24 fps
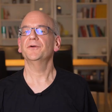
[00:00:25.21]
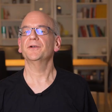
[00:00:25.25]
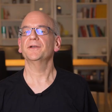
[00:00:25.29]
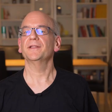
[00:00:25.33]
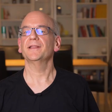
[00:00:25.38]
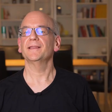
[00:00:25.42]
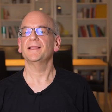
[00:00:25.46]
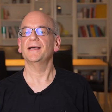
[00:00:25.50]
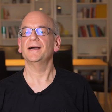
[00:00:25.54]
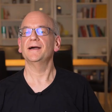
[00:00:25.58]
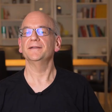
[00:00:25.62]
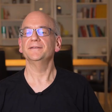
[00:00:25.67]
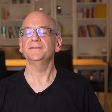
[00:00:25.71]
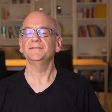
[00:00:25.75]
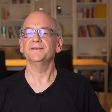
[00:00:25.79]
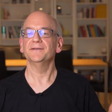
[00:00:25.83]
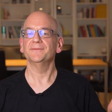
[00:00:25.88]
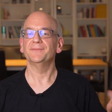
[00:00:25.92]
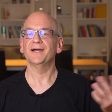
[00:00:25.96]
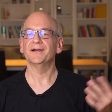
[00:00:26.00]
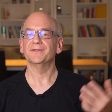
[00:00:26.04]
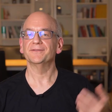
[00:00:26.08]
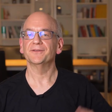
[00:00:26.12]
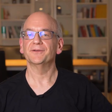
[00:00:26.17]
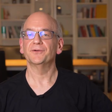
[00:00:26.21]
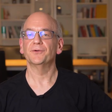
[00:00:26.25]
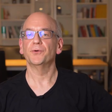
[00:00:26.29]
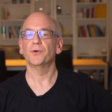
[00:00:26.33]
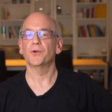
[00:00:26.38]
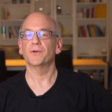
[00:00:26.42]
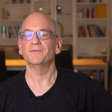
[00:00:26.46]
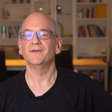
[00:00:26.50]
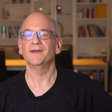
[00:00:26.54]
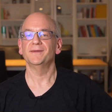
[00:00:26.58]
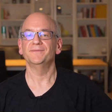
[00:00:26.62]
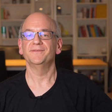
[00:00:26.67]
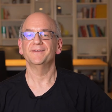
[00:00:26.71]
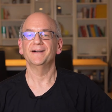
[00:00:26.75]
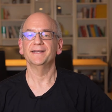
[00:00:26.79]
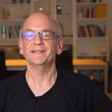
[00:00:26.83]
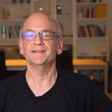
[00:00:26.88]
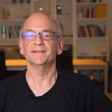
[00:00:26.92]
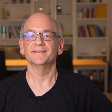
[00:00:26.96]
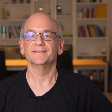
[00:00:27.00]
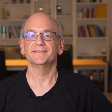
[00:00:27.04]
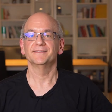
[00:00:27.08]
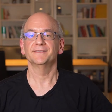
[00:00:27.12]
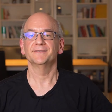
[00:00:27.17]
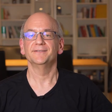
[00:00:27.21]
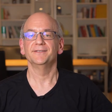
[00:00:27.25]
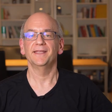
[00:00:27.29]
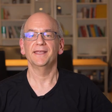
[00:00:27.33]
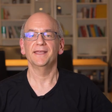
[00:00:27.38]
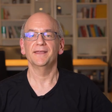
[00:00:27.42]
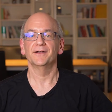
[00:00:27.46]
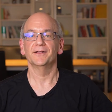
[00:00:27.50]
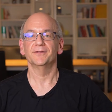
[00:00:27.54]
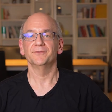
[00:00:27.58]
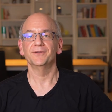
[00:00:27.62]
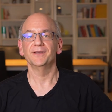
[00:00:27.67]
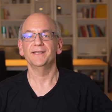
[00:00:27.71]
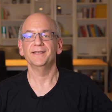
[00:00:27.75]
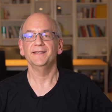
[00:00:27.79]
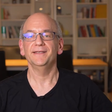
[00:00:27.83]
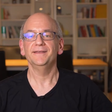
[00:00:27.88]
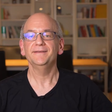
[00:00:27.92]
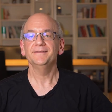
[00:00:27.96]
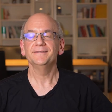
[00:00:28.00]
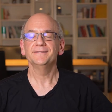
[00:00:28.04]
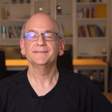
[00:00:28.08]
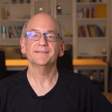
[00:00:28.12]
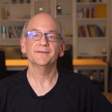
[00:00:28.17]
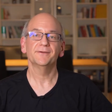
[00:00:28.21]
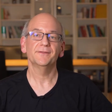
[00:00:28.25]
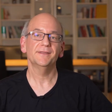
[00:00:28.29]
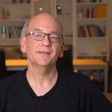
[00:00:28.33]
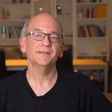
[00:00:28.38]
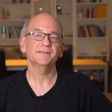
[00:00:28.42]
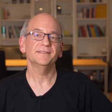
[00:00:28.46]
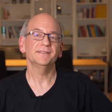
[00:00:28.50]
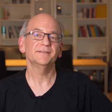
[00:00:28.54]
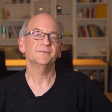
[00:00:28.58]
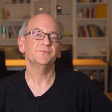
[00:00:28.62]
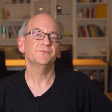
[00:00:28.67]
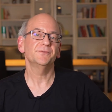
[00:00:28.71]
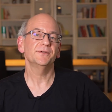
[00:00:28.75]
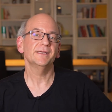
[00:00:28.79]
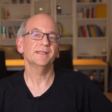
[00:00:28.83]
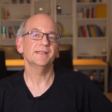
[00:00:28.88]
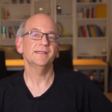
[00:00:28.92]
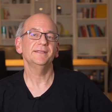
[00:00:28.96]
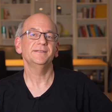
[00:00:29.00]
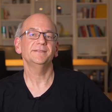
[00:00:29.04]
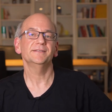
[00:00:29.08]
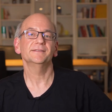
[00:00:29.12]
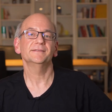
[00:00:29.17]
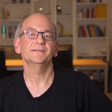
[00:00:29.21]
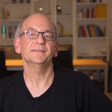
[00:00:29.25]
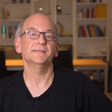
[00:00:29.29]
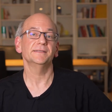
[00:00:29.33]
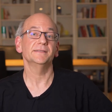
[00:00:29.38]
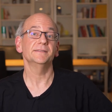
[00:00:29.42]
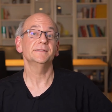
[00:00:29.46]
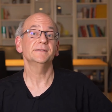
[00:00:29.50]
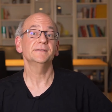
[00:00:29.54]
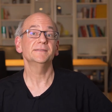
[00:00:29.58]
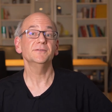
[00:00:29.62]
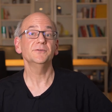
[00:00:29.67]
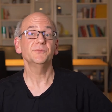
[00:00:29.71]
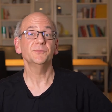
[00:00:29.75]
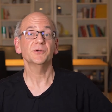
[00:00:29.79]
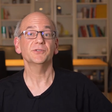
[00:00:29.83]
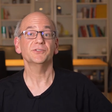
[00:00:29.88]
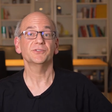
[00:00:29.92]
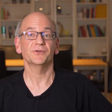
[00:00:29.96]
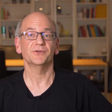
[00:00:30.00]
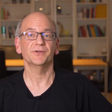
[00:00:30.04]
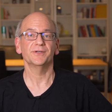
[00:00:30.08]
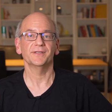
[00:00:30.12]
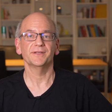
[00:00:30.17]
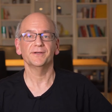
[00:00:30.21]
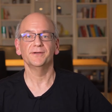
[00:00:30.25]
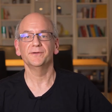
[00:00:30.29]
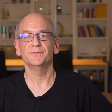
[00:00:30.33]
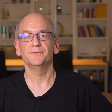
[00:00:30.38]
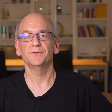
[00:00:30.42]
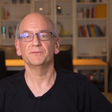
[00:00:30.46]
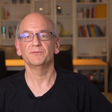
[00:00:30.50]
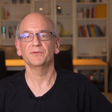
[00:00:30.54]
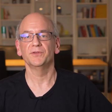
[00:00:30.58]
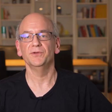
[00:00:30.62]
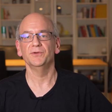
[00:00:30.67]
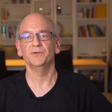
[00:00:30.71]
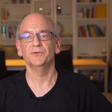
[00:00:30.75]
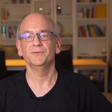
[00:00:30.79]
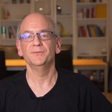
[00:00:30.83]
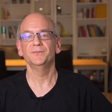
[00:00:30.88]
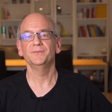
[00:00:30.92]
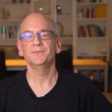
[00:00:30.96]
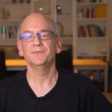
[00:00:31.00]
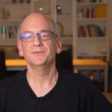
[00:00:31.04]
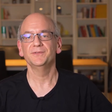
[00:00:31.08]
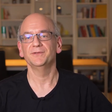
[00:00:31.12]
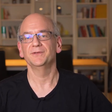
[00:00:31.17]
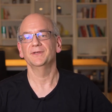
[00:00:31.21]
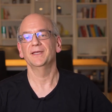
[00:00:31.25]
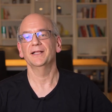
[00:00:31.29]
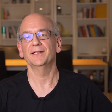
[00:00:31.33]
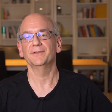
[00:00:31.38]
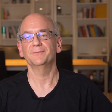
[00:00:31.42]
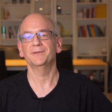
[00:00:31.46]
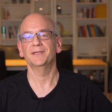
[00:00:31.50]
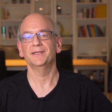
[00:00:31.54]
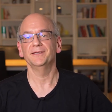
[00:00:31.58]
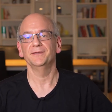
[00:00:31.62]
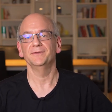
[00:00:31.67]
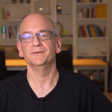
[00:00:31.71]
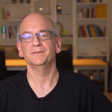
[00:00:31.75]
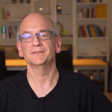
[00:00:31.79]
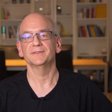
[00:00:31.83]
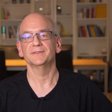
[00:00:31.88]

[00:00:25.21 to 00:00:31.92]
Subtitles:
heard a lot about the Core Web Vitals today already, so this is really just a super short overview to help get you